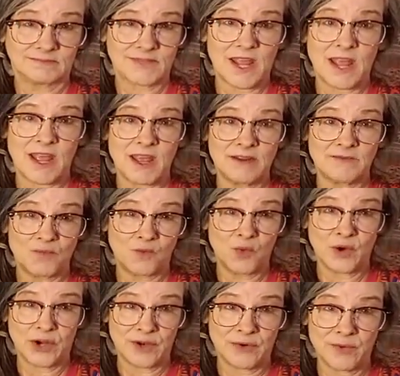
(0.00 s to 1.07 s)
And
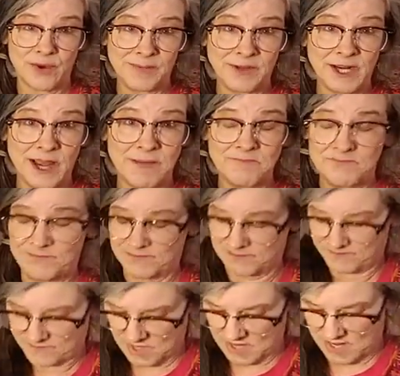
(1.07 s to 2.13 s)
we're going to rip it up.
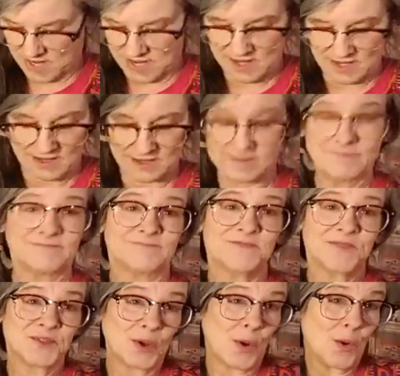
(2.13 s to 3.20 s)

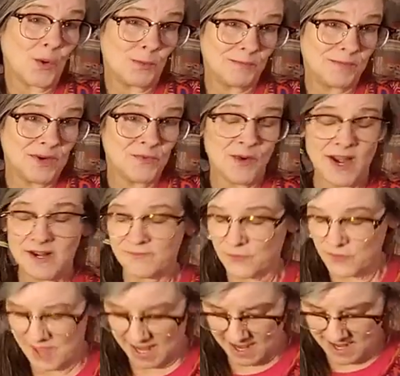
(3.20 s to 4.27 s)
So be ready for
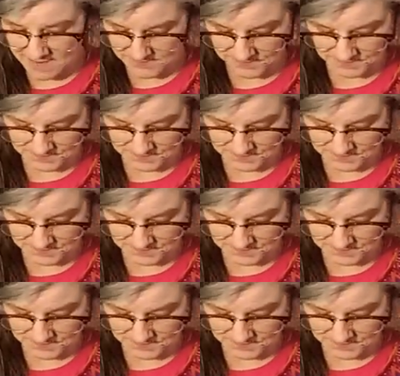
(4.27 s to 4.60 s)
that.